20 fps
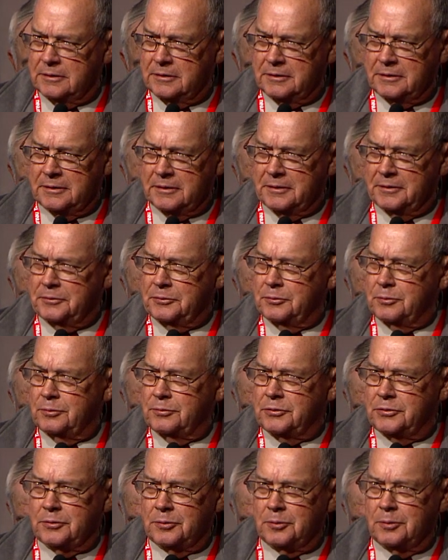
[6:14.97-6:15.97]
And you
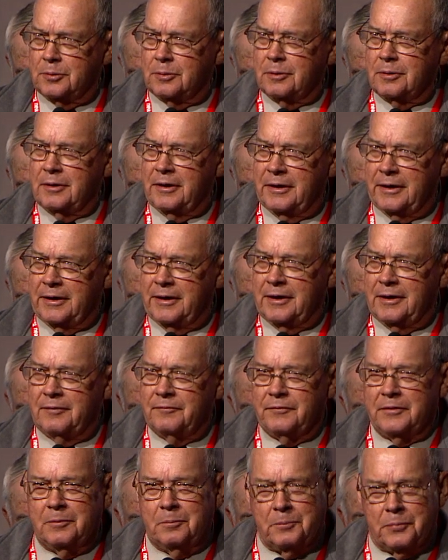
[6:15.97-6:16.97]
sure have
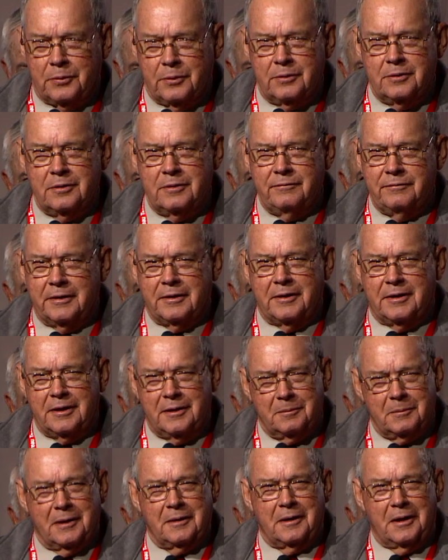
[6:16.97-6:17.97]
improved and
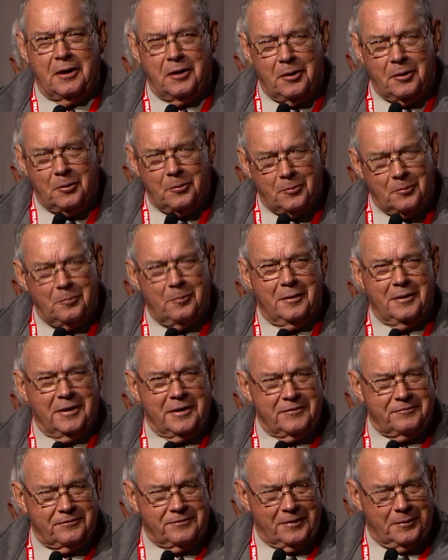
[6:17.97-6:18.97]
come a long way,
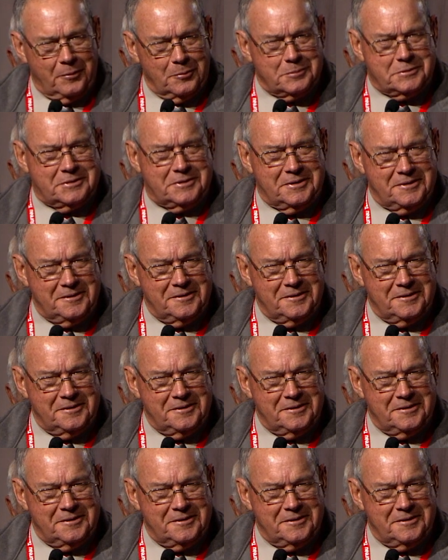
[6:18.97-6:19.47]
folks.